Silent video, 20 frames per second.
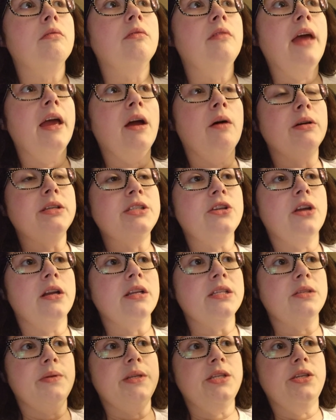they always try
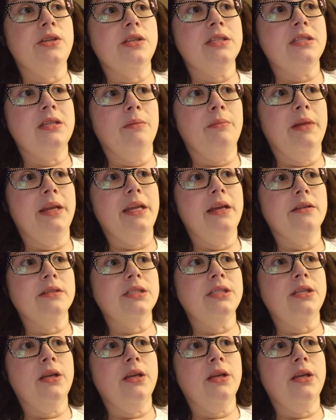to switch you to somebody else,